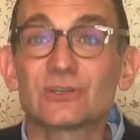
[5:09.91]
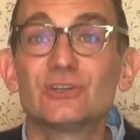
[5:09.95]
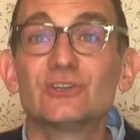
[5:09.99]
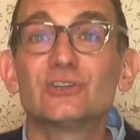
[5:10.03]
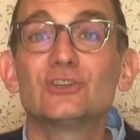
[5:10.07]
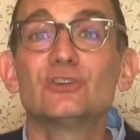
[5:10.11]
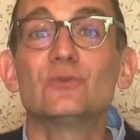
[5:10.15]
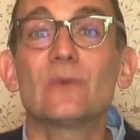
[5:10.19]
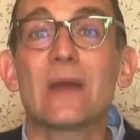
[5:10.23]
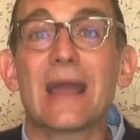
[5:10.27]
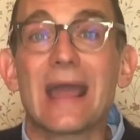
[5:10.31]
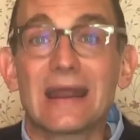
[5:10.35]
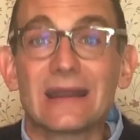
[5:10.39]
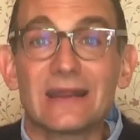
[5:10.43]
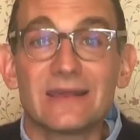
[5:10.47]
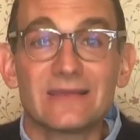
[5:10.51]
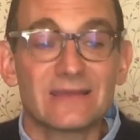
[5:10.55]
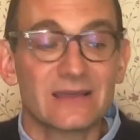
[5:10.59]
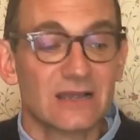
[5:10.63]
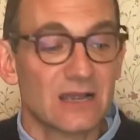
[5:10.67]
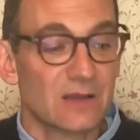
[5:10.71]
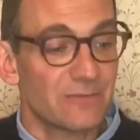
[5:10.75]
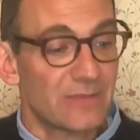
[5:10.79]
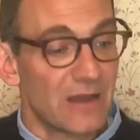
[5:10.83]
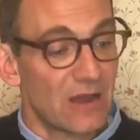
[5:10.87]
to do
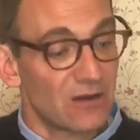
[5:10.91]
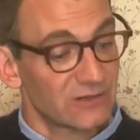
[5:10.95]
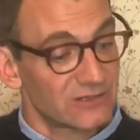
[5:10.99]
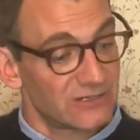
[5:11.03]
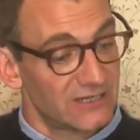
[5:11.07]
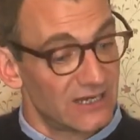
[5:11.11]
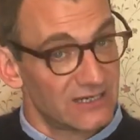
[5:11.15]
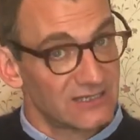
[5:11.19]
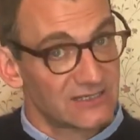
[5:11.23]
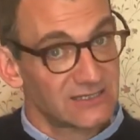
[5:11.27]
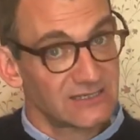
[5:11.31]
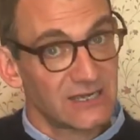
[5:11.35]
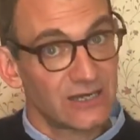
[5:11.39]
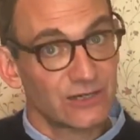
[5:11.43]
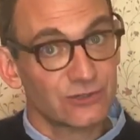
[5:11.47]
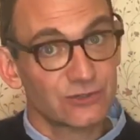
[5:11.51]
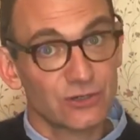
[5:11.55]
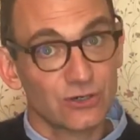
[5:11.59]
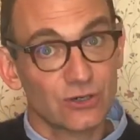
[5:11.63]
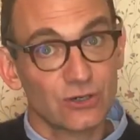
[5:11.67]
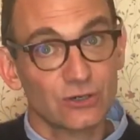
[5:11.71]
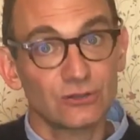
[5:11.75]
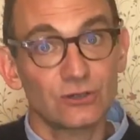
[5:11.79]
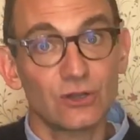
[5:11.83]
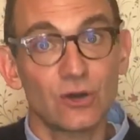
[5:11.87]
anything about test
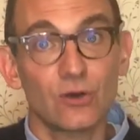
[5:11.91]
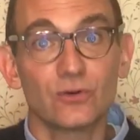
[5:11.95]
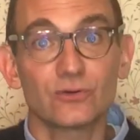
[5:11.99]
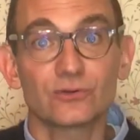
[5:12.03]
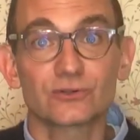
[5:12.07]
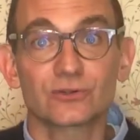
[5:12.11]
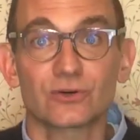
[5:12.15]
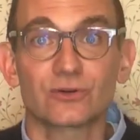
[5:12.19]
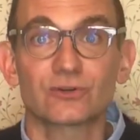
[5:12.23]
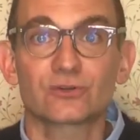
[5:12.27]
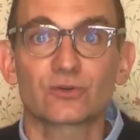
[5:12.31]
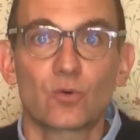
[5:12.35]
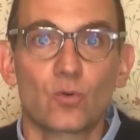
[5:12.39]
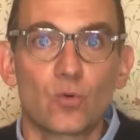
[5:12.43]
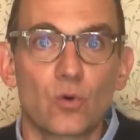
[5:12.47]
center closures